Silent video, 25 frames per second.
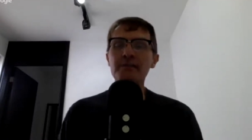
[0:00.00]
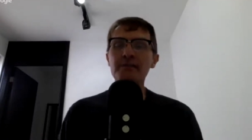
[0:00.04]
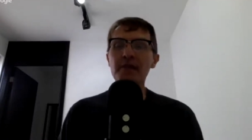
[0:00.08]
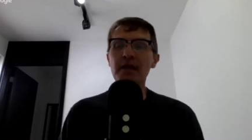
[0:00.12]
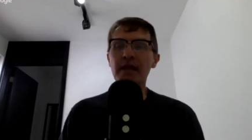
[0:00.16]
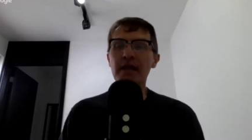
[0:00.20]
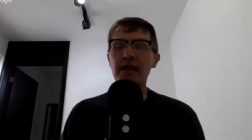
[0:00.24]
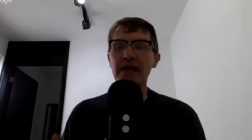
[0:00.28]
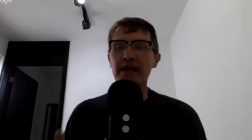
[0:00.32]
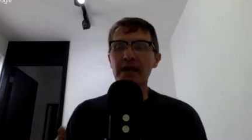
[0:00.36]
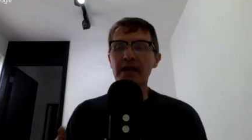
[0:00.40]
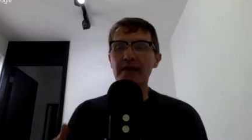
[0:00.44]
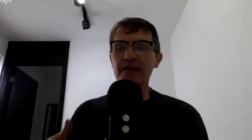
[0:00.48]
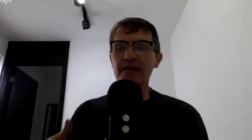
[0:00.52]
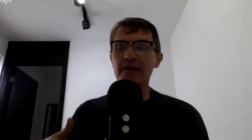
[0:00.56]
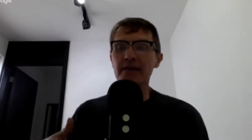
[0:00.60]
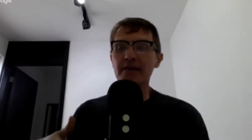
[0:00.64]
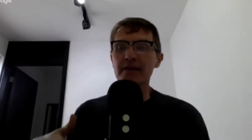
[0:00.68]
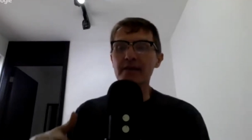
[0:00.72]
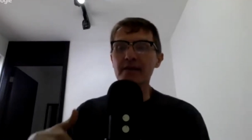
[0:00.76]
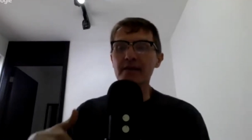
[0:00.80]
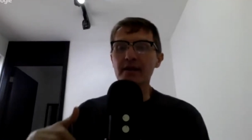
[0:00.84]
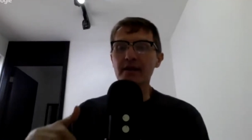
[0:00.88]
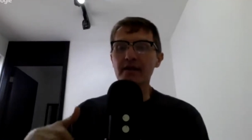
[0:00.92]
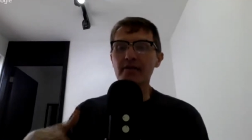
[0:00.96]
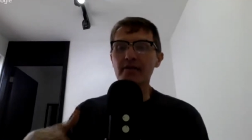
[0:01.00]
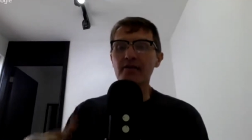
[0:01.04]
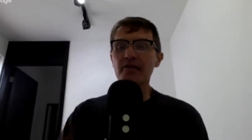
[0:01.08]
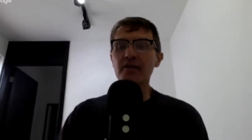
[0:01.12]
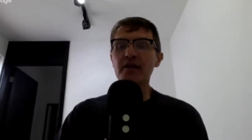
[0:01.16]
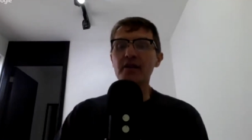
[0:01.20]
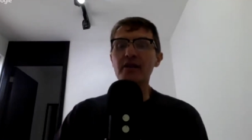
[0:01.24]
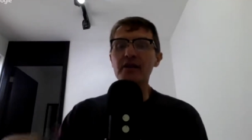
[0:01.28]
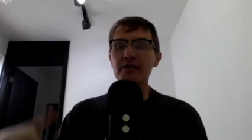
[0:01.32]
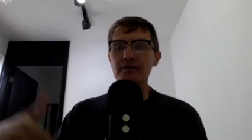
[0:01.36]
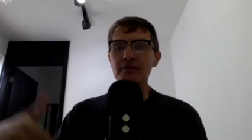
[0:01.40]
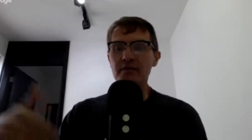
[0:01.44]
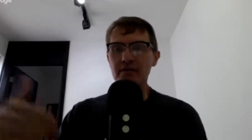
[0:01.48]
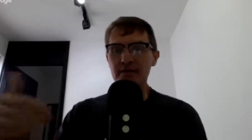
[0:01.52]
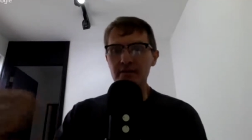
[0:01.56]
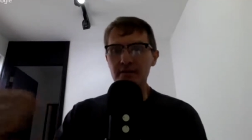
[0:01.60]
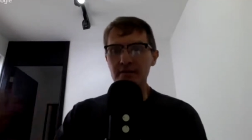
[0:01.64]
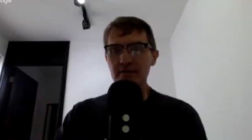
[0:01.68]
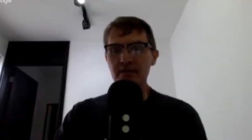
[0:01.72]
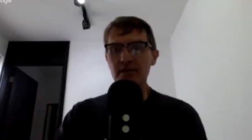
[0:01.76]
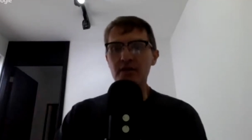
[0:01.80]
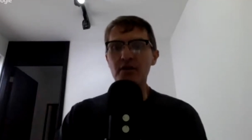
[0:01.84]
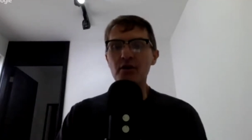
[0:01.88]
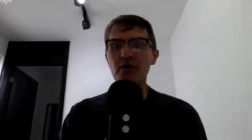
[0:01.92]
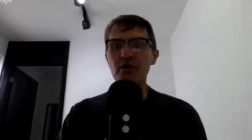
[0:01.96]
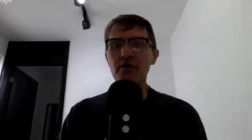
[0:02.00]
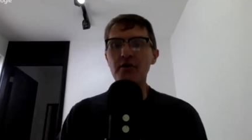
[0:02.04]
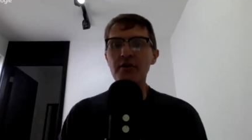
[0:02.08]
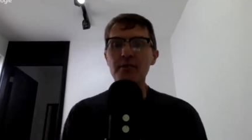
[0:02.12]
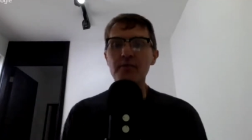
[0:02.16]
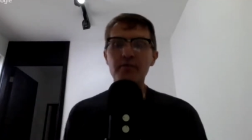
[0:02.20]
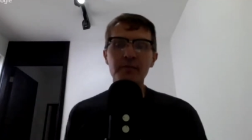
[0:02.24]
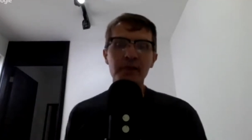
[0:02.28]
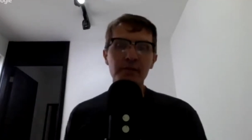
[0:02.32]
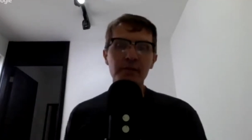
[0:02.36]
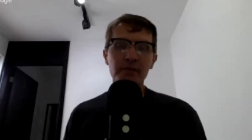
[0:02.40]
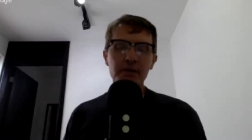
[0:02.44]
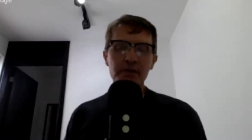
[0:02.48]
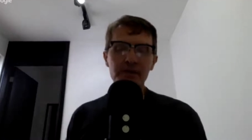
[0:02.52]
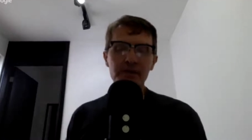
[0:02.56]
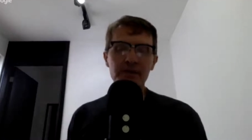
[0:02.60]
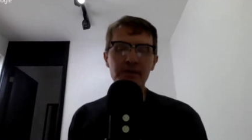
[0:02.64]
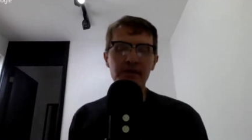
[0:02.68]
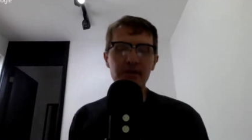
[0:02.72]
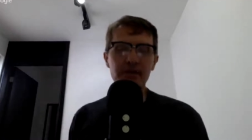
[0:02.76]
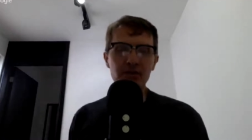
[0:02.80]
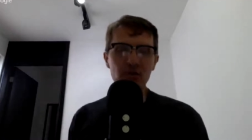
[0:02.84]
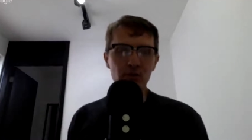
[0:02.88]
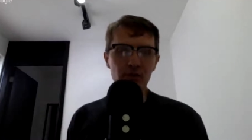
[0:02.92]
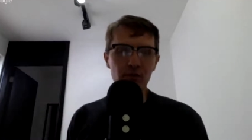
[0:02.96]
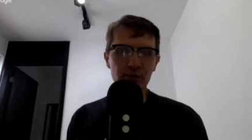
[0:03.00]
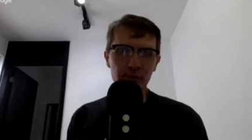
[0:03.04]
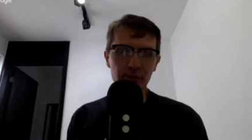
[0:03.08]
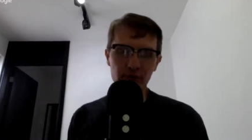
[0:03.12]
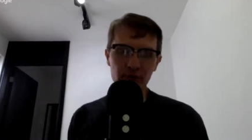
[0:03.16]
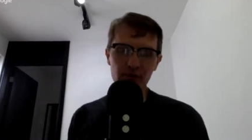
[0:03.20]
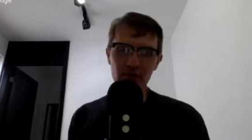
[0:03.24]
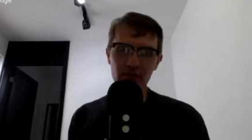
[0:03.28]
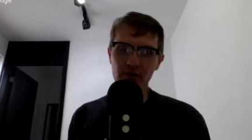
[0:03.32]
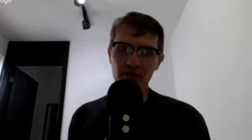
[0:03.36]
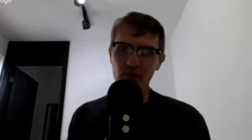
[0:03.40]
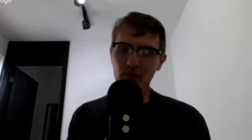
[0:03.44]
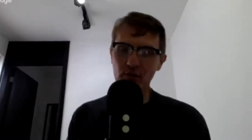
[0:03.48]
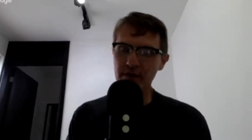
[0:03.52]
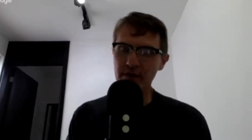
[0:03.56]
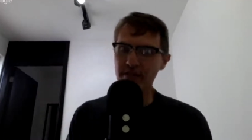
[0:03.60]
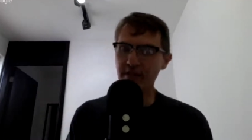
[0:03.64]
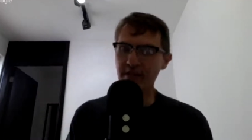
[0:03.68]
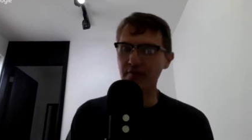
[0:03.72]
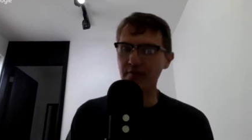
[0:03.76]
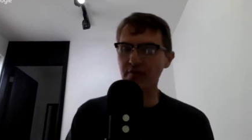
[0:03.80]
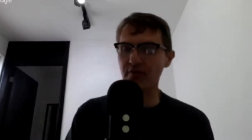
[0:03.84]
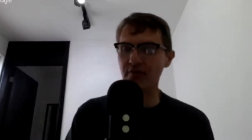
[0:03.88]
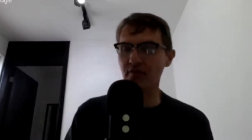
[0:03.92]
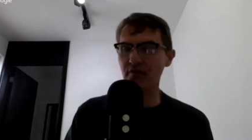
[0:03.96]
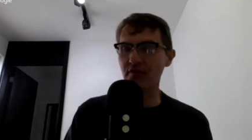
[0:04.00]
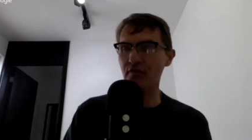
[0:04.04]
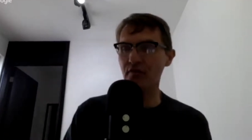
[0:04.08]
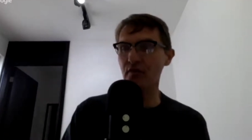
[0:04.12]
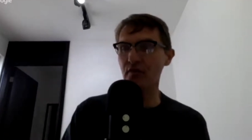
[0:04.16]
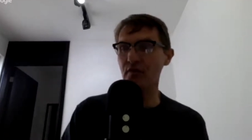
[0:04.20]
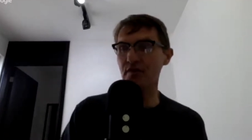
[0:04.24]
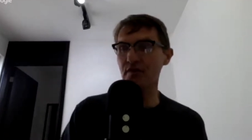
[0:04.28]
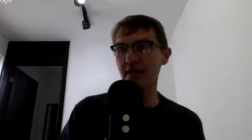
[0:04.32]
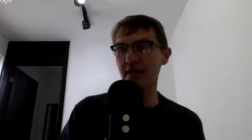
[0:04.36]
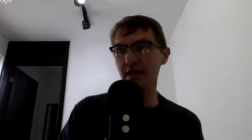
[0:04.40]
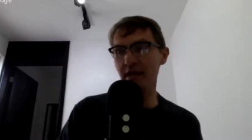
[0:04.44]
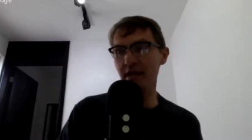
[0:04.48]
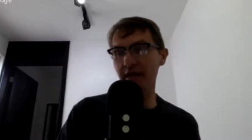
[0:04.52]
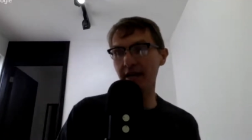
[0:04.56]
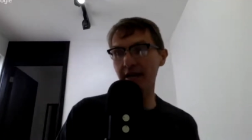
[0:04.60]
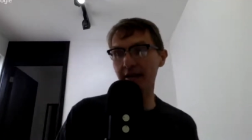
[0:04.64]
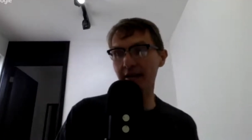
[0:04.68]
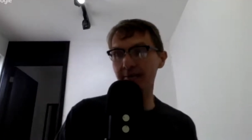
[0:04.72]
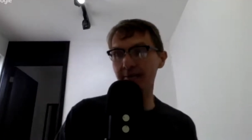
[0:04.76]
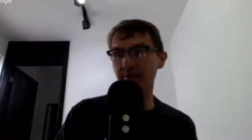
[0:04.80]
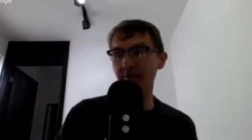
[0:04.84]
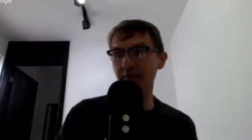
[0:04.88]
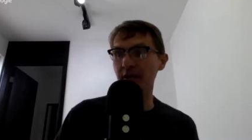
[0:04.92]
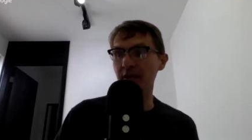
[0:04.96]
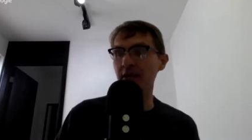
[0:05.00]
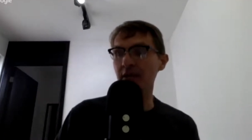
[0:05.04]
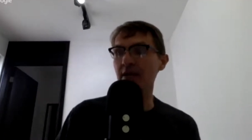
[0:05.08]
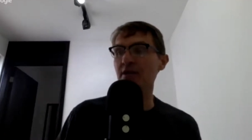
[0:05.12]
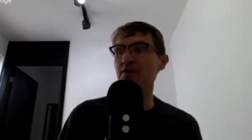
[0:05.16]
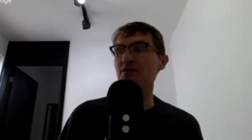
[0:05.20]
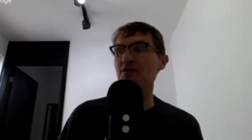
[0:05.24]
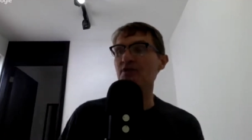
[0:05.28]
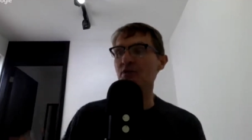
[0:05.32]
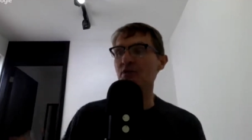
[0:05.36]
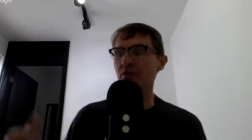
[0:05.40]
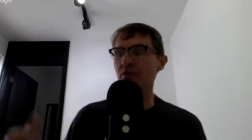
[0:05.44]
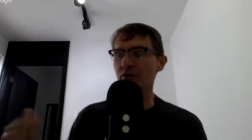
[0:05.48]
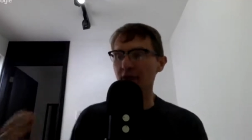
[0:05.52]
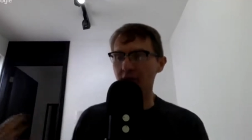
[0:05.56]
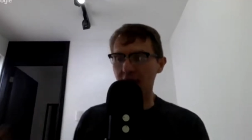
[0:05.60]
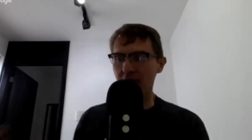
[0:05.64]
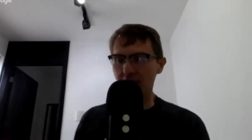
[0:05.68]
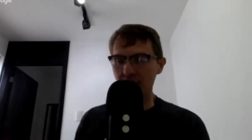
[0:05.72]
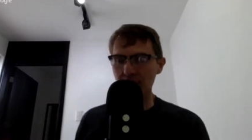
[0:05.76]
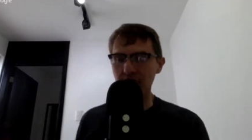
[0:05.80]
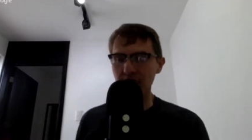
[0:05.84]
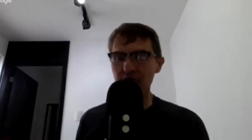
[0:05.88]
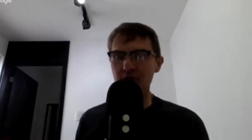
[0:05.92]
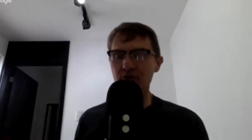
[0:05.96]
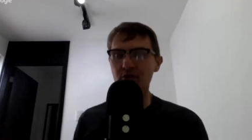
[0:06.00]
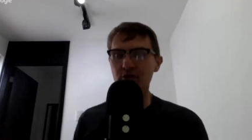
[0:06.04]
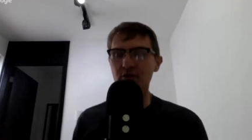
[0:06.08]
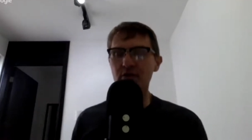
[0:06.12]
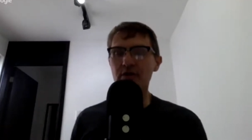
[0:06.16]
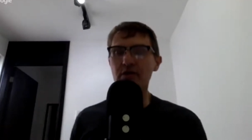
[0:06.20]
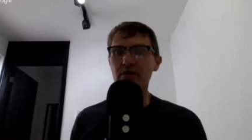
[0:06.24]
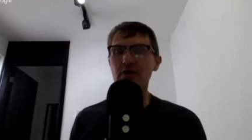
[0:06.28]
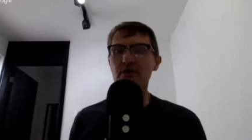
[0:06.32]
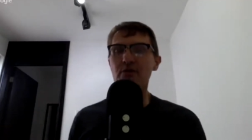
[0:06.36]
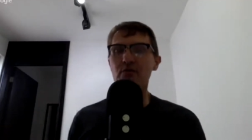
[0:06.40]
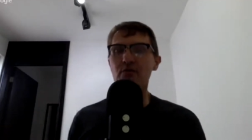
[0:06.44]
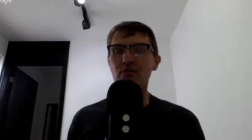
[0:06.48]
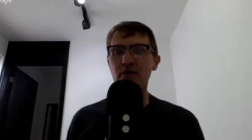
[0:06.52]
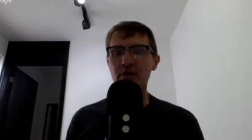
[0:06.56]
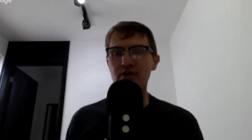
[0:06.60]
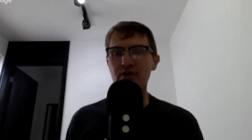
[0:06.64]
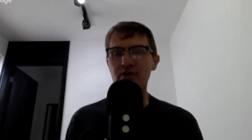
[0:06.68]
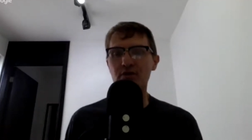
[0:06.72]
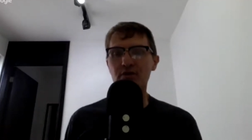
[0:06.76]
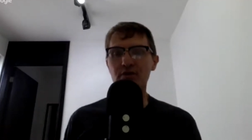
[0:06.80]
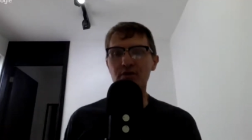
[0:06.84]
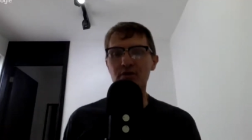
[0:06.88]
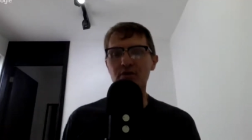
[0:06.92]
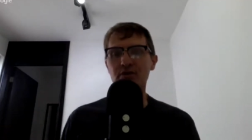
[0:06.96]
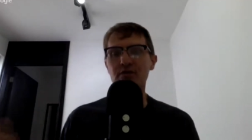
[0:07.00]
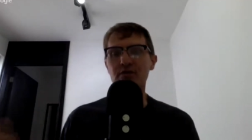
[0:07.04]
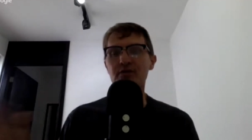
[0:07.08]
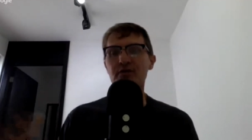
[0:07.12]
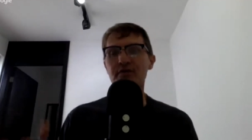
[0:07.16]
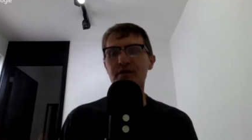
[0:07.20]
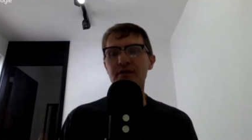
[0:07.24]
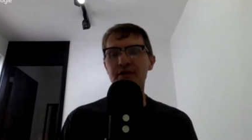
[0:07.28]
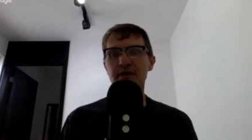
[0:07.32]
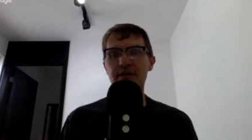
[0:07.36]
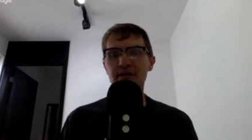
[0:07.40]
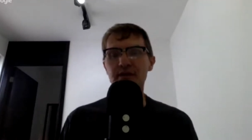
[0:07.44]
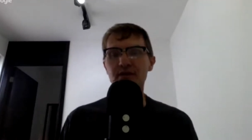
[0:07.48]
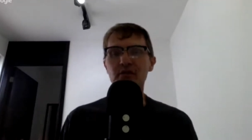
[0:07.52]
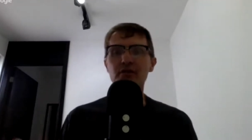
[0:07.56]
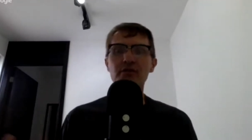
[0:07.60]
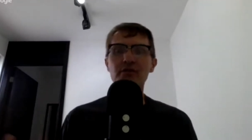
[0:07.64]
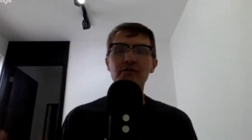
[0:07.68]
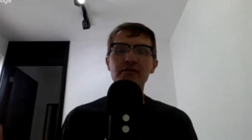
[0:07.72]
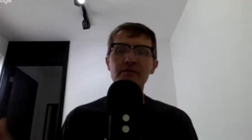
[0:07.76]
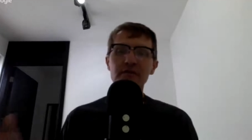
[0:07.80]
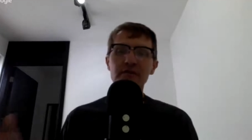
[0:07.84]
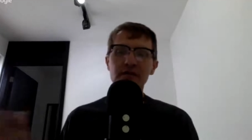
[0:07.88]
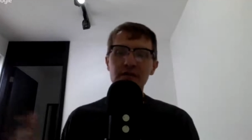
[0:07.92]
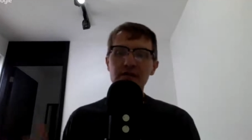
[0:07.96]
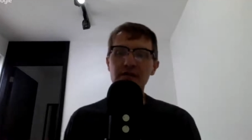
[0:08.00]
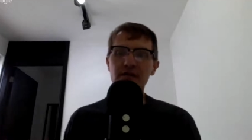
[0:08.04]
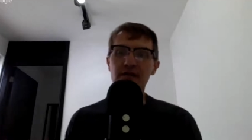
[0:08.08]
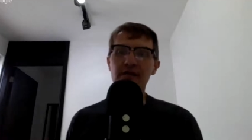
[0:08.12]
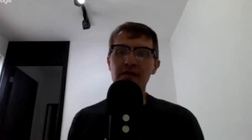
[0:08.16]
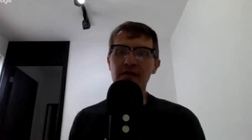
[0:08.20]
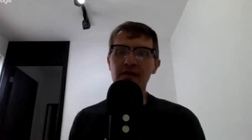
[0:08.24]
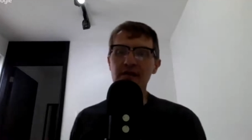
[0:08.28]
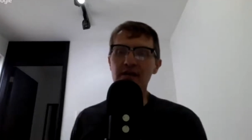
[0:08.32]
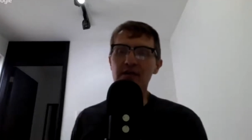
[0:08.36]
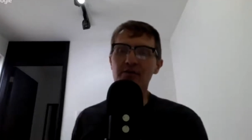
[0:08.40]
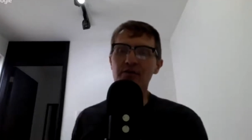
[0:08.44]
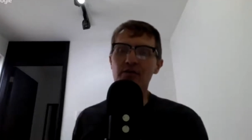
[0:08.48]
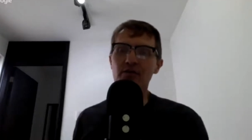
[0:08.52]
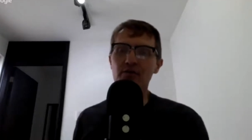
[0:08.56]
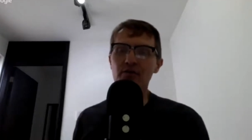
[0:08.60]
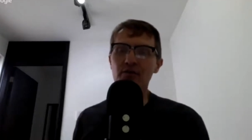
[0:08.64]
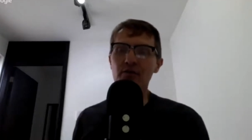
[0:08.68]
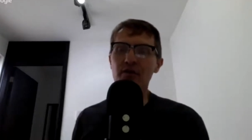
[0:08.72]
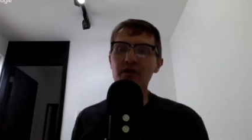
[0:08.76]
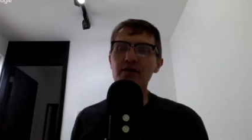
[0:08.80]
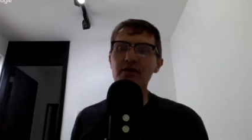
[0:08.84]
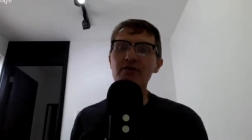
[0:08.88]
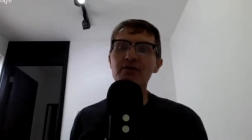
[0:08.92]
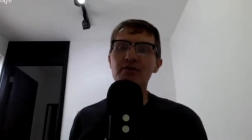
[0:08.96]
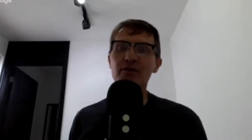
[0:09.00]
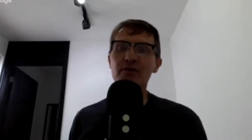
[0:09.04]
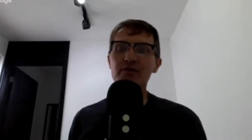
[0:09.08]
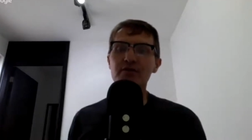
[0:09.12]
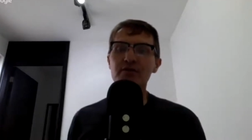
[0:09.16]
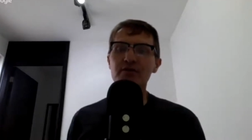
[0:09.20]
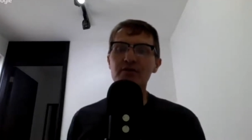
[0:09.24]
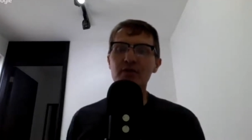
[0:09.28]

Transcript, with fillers: and then you know maybe the teacher would be using whatsapp for the first time so that our student researchers then could conduct their research.